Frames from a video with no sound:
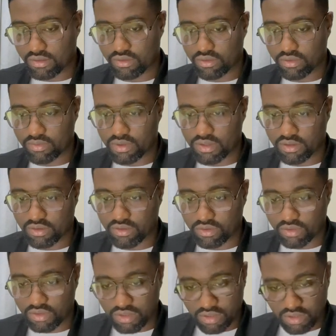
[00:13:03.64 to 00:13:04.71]
open and
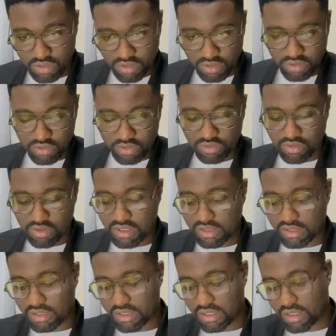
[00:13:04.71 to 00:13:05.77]
close. So let's
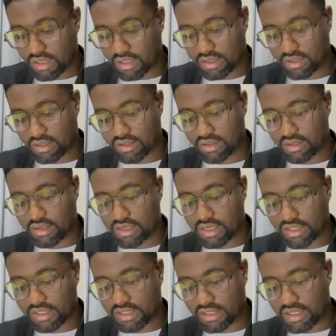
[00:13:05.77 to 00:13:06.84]
say
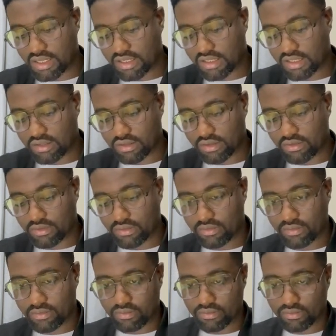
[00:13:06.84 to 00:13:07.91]
nested
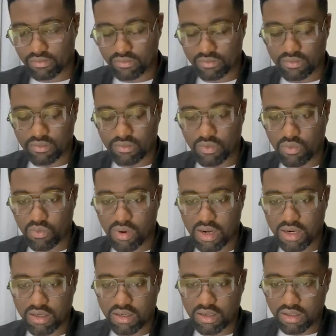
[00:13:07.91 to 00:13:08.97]
1,